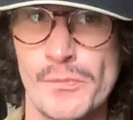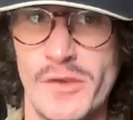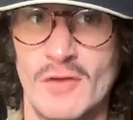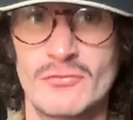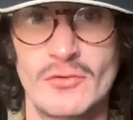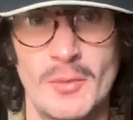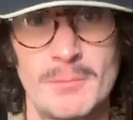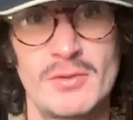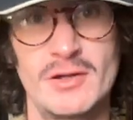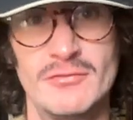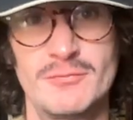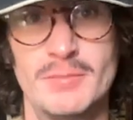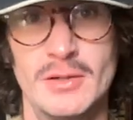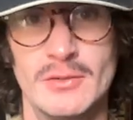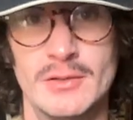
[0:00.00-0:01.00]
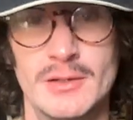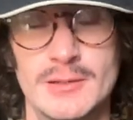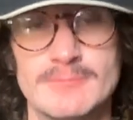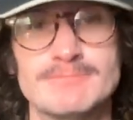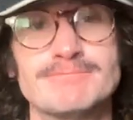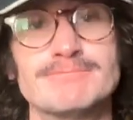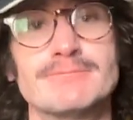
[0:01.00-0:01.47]
For a brief period
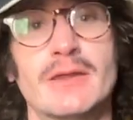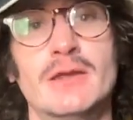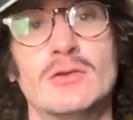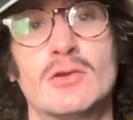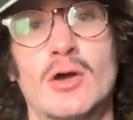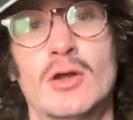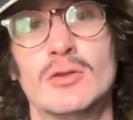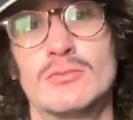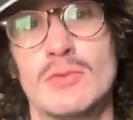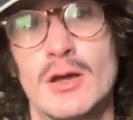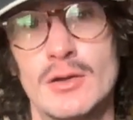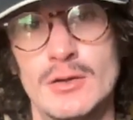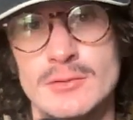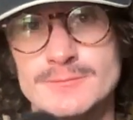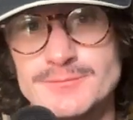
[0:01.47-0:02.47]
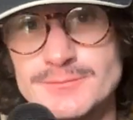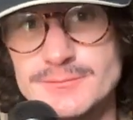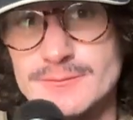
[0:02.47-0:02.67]
in Colorado,